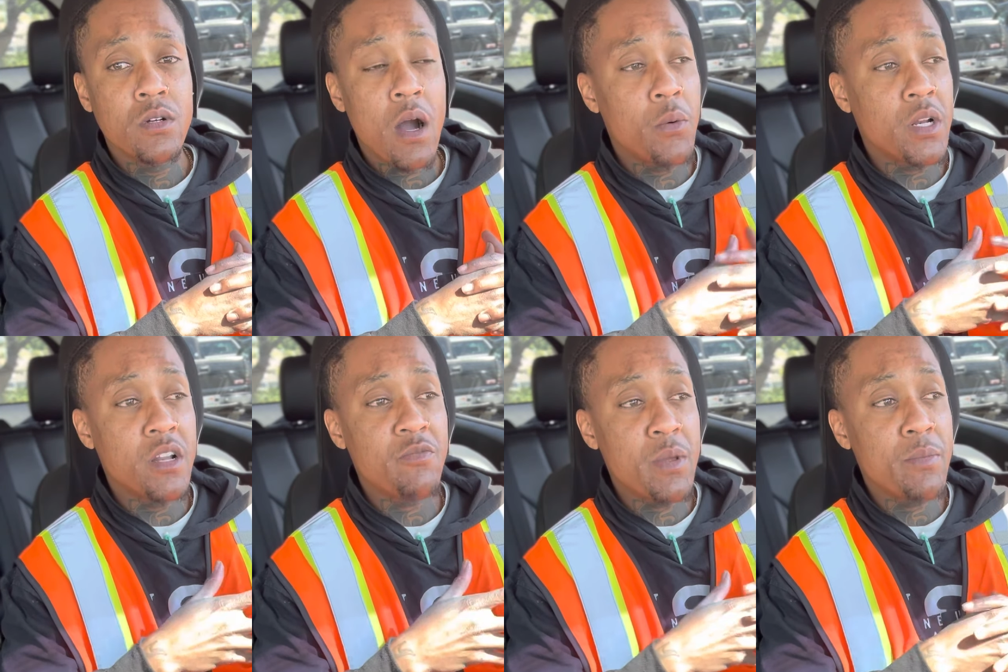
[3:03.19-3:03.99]
I want
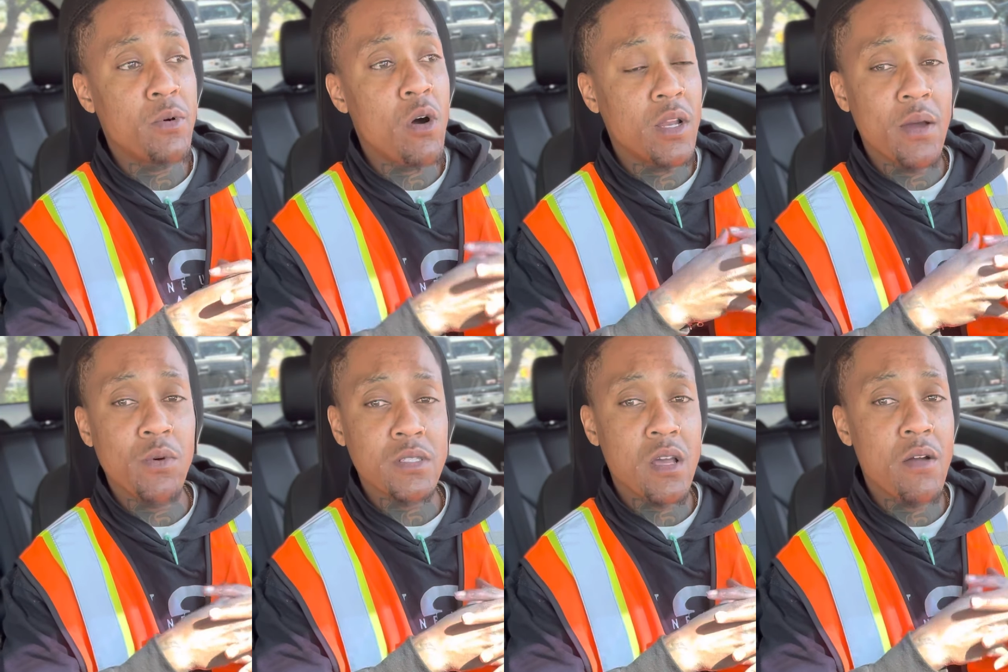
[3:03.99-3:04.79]
enough people all at
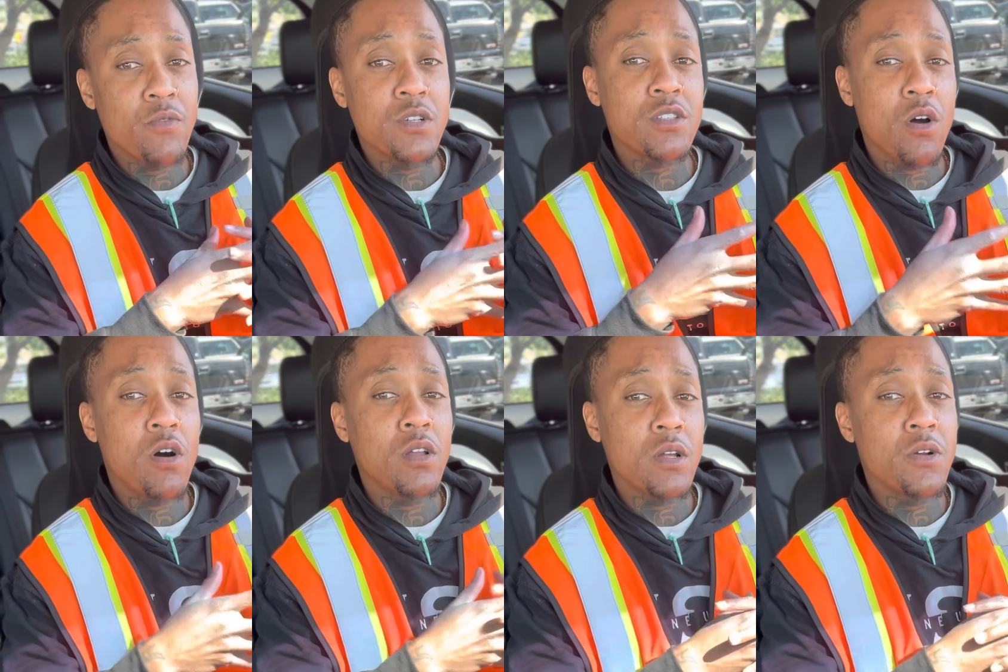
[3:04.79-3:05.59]
one time for us to
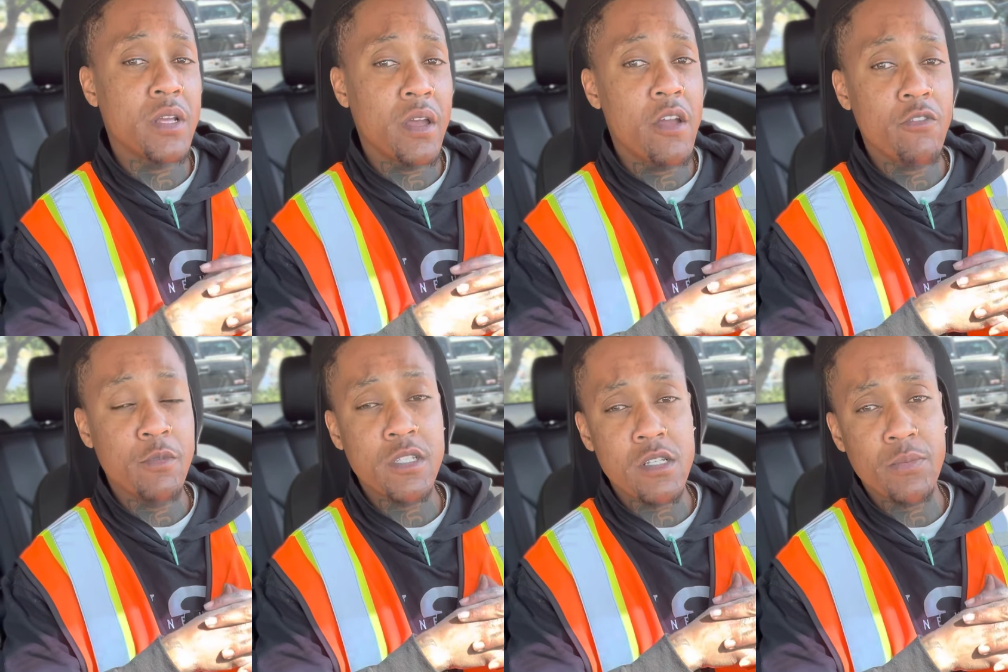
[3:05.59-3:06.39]
all learn and gain from
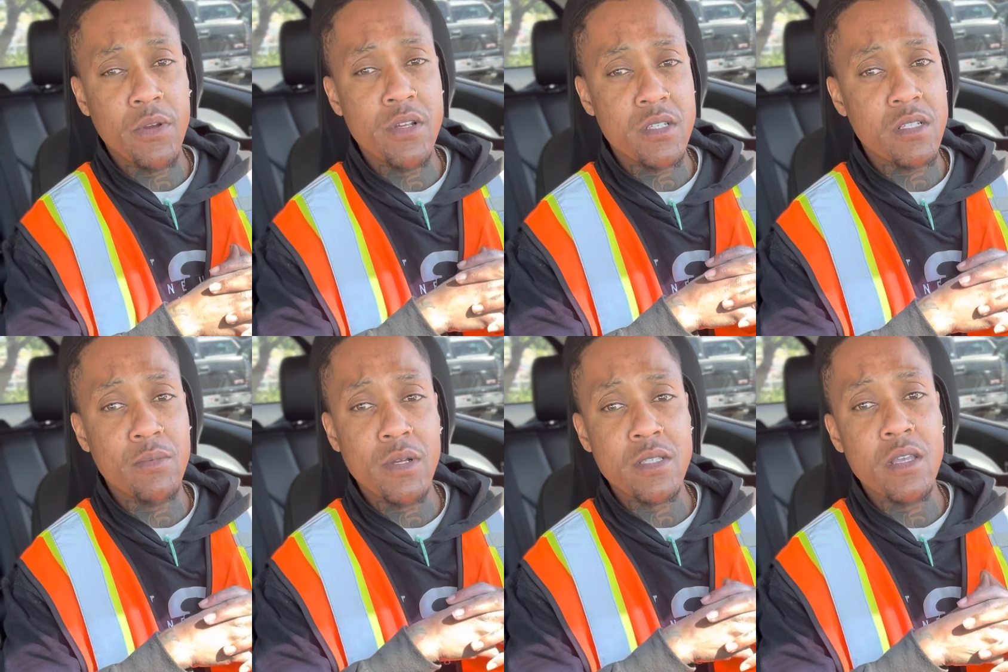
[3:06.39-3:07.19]
this experience that's
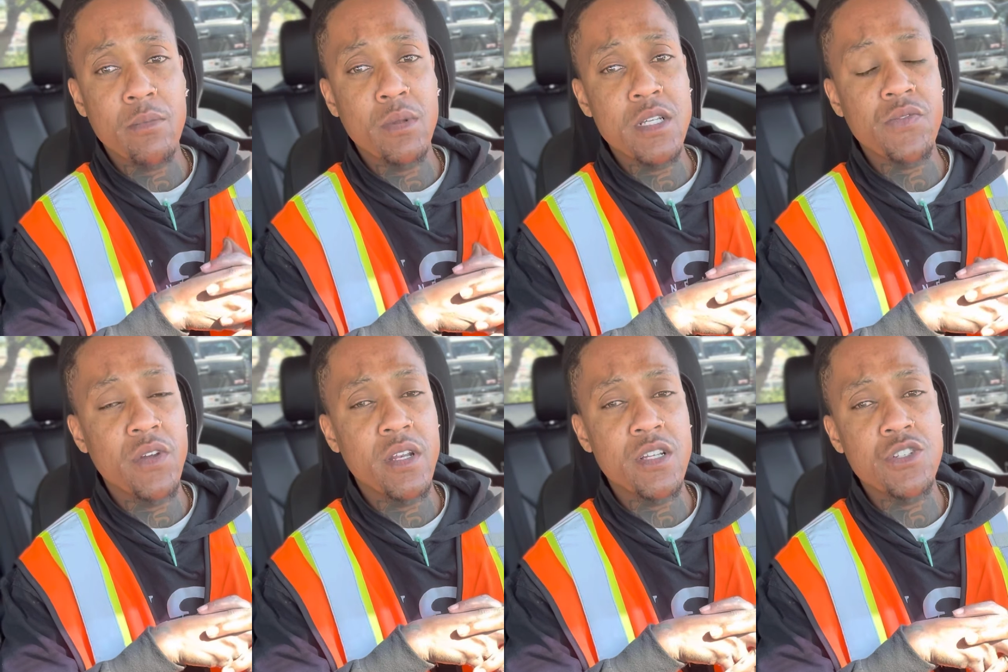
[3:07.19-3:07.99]
about to take place for
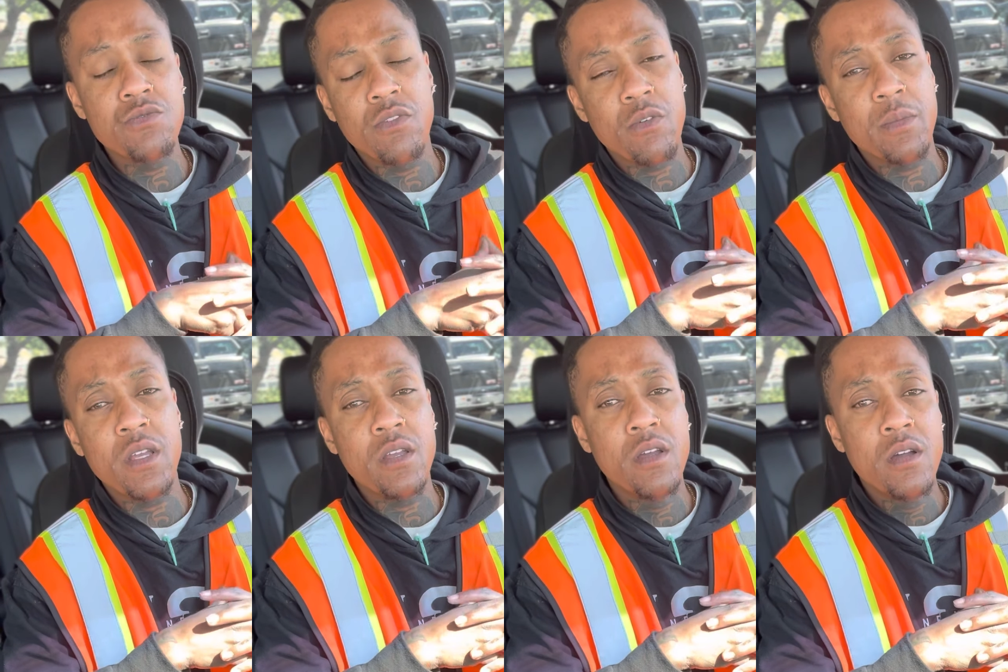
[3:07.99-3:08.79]
NSU and for
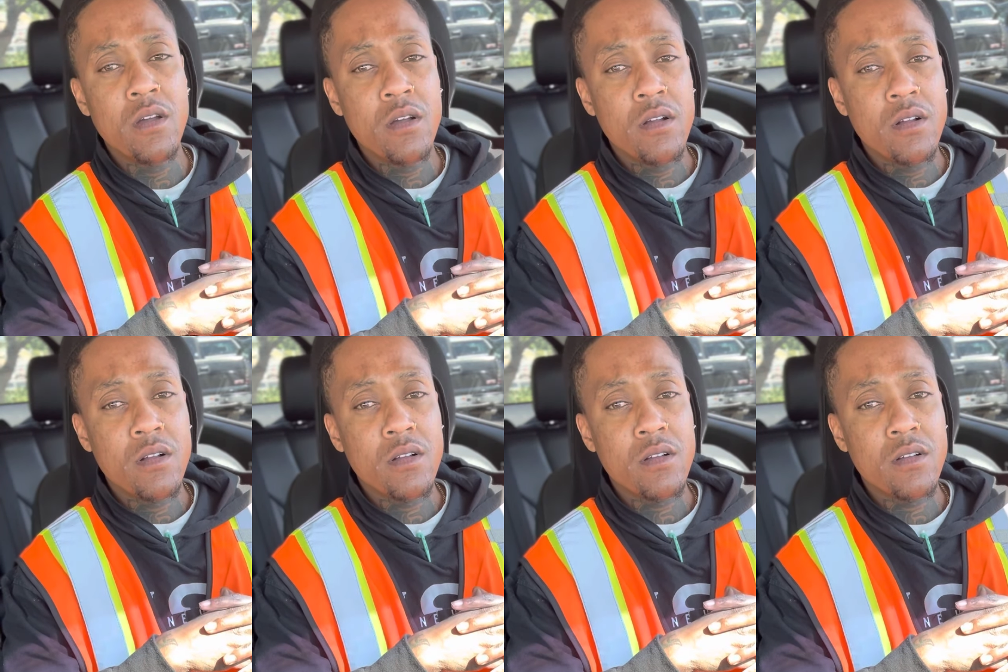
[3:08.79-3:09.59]
me.
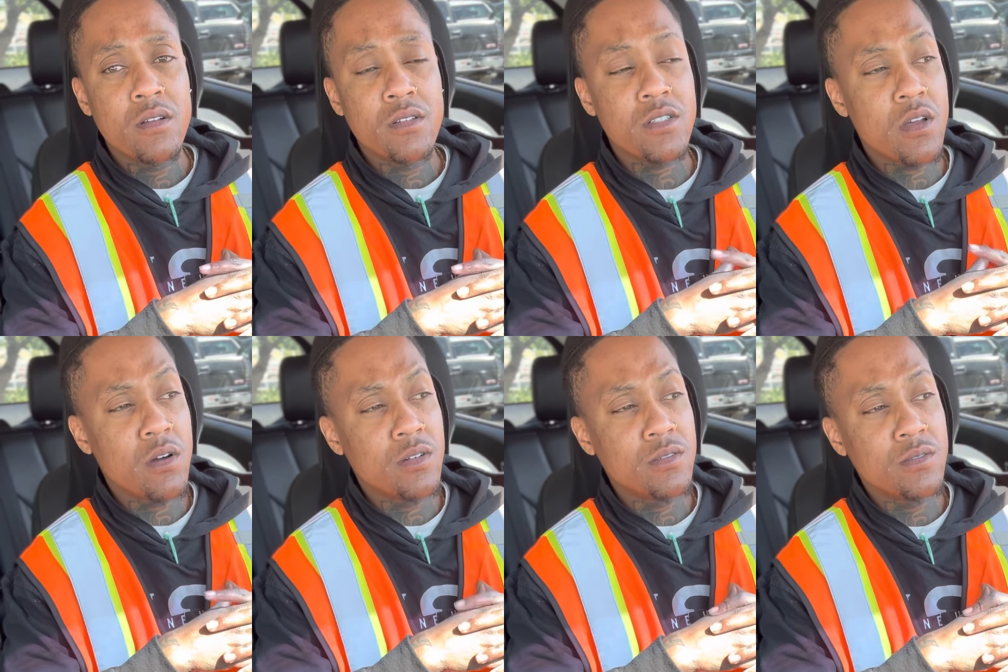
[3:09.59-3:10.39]

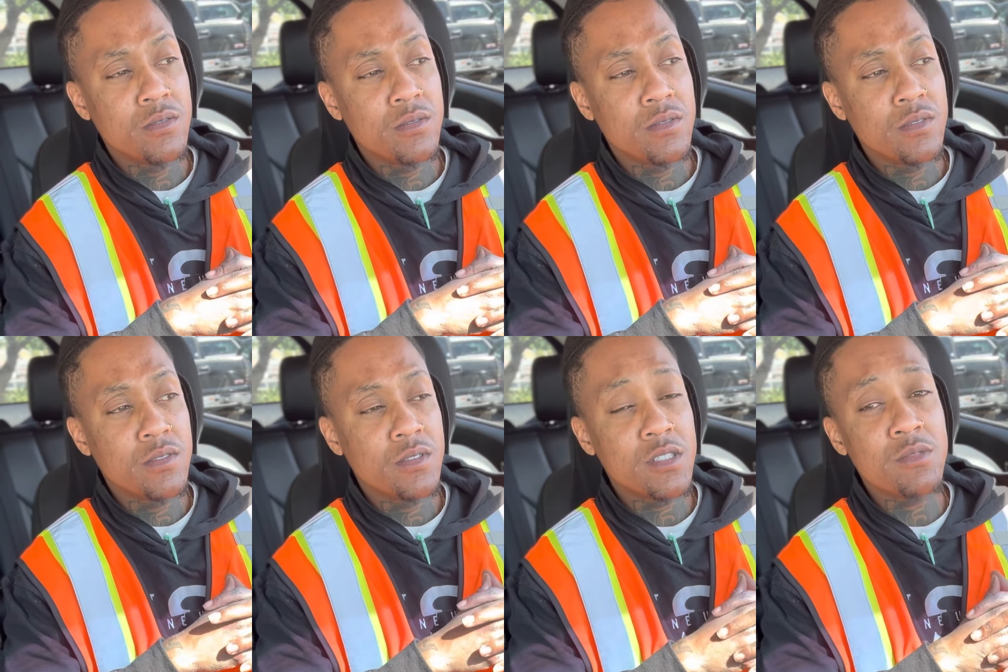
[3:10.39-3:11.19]
So
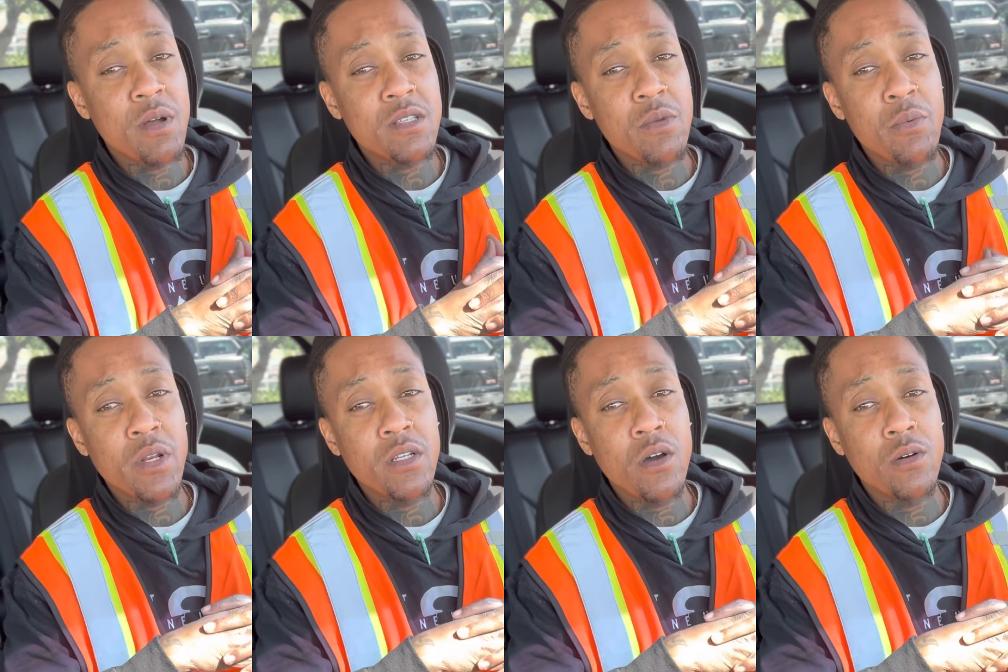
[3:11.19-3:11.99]
this is about to be
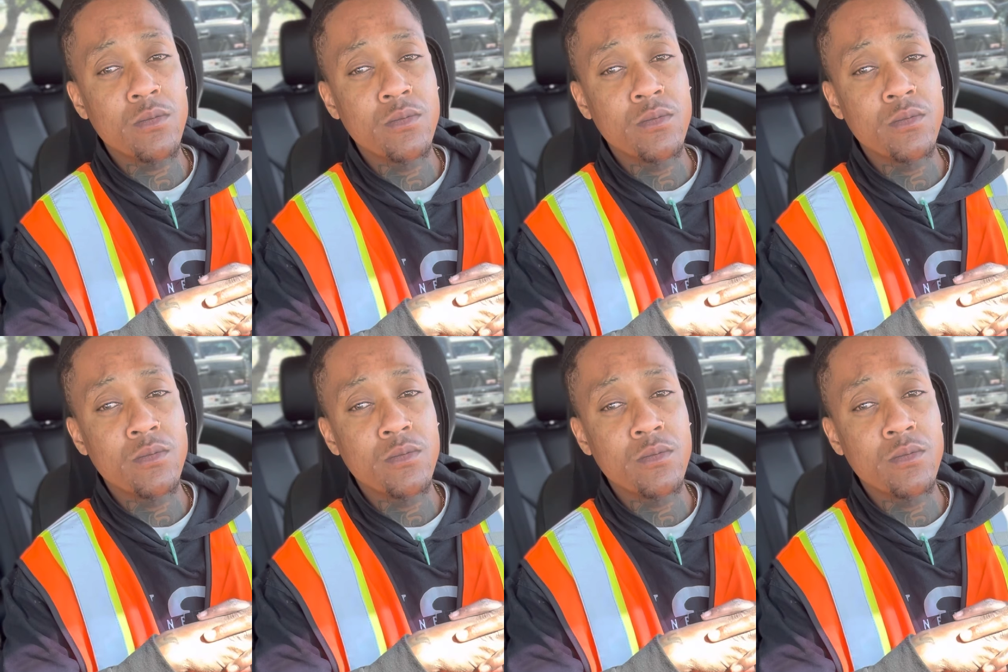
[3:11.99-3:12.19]
pretty dope.